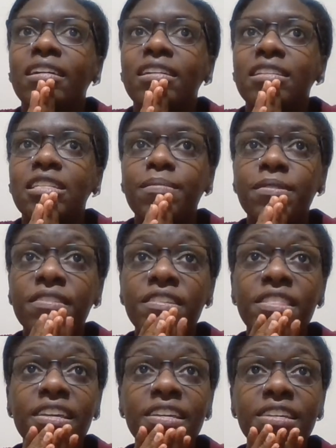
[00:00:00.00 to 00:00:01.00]
Some of the
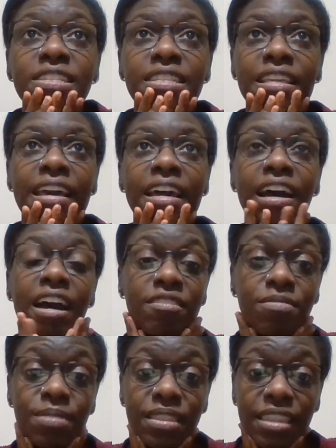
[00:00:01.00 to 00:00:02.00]
things that
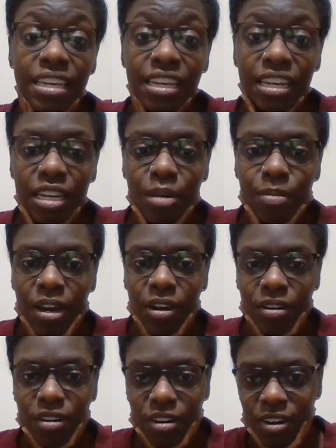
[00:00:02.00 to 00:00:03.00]
I've been thinking
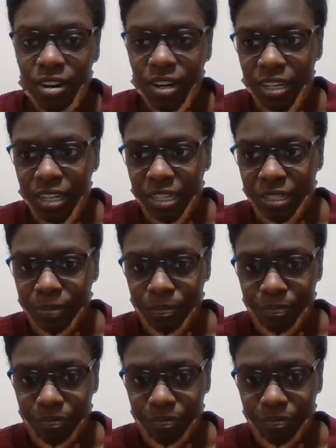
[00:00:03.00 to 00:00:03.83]
about are